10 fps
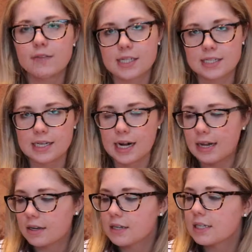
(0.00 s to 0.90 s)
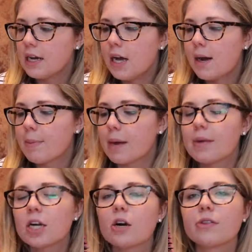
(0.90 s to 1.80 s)
$60, but I'm
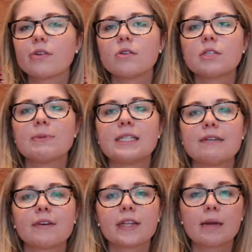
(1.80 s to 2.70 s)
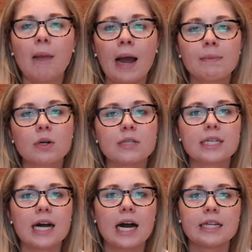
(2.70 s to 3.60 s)
going to go through specifically my pros
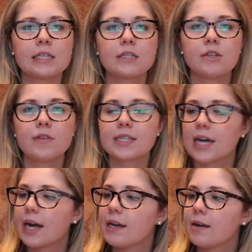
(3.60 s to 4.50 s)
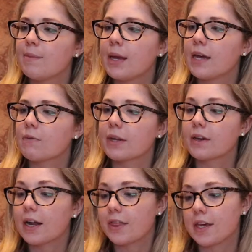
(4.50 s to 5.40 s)
and cons to this item and
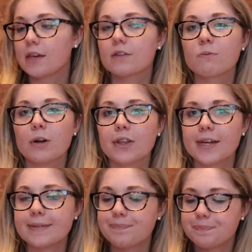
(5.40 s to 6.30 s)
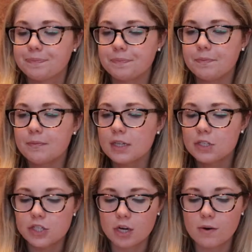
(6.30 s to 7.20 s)
whether I think it's worth it.
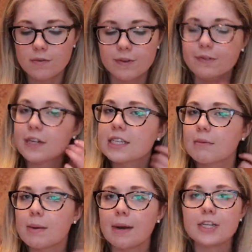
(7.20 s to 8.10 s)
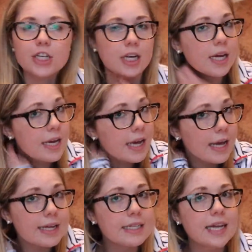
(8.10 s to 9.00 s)
So the first thing I'm going to mention
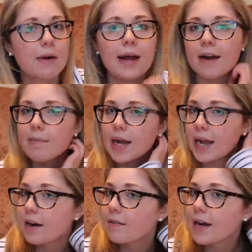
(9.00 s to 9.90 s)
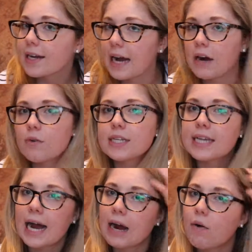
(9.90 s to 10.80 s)
is how I have my hair right now is
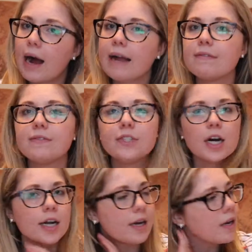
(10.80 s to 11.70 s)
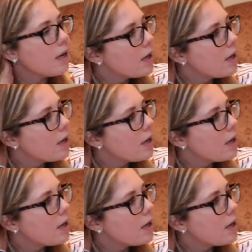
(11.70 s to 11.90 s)
how I've done